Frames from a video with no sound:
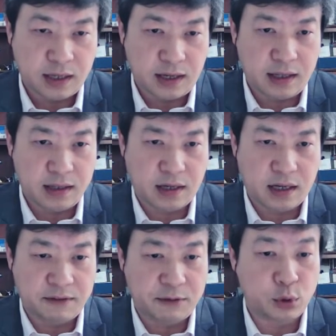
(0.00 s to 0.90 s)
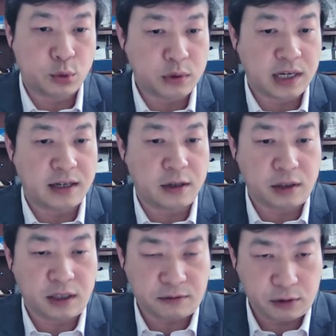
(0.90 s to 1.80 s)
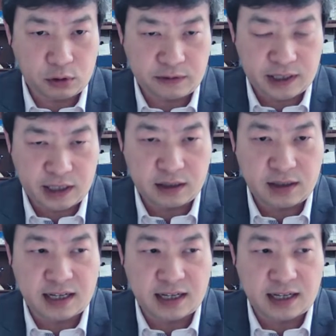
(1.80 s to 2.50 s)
And if you do get a notification